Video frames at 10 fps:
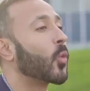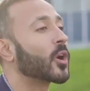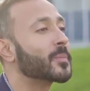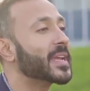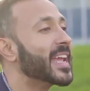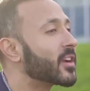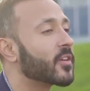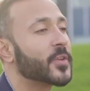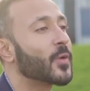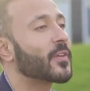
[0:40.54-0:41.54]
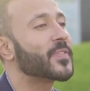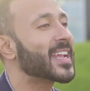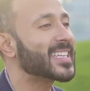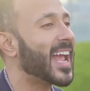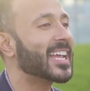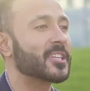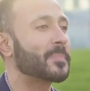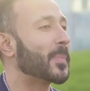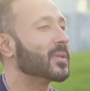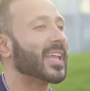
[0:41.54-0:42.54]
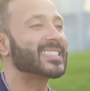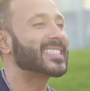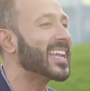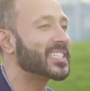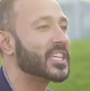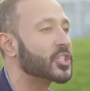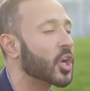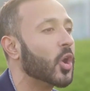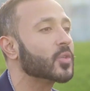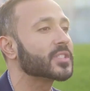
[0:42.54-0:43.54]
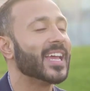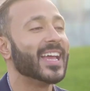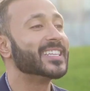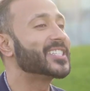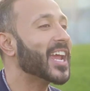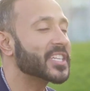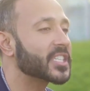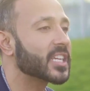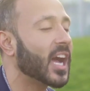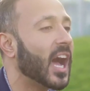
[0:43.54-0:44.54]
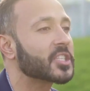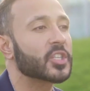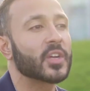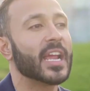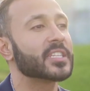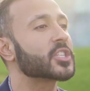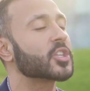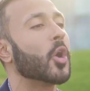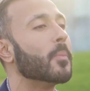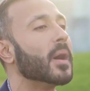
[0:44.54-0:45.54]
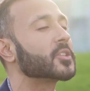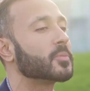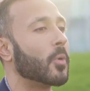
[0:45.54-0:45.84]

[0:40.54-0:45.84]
We're gonna be interviewing fantastic people like Stacey Jones, Jason Gosser, and so much